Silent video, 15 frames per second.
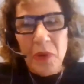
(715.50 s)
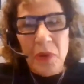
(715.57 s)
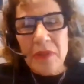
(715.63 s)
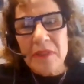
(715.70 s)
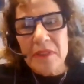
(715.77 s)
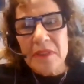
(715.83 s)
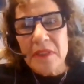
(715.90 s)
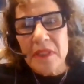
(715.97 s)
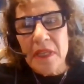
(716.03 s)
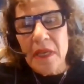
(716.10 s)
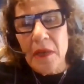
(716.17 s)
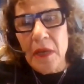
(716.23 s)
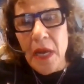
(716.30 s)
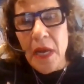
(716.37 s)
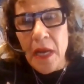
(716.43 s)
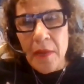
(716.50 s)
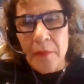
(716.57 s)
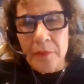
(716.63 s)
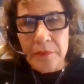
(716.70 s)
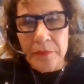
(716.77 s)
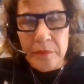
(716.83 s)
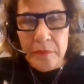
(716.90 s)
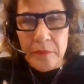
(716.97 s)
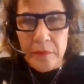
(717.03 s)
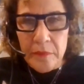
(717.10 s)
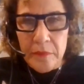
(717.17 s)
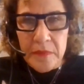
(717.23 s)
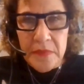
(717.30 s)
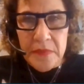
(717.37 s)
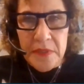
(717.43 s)
Well, um,
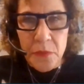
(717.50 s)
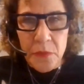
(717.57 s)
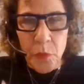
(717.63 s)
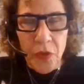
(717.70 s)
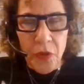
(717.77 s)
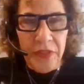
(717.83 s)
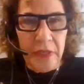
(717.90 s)
were